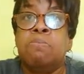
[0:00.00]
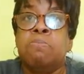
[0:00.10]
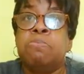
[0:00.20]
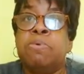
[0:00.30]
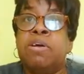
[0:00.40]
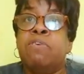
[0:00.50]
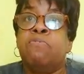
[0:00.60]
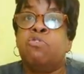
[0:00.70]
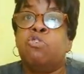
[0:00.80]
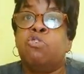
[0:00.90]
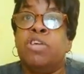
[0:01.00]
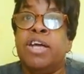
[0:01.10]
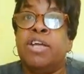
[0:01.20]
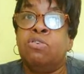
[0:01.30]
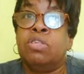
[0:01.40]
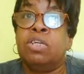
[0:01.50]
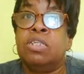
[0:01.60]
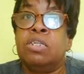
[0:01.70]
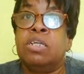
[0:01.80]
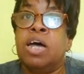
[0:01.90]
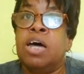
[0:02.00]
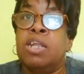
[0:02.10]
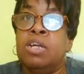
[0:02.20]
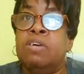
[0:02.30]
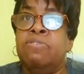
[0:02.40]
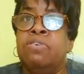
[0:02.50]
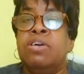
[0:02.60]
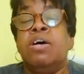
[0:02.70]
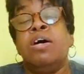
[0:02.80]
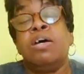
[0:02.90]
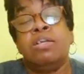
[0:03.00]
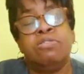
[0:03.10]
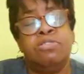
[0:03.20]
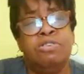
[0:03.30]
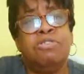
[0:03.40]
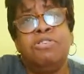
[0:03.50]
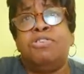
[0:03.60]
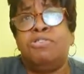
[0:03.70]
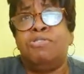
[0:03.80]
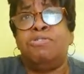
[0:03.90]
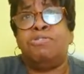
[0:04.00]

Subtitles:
preparing for tornado season. I love. Do you?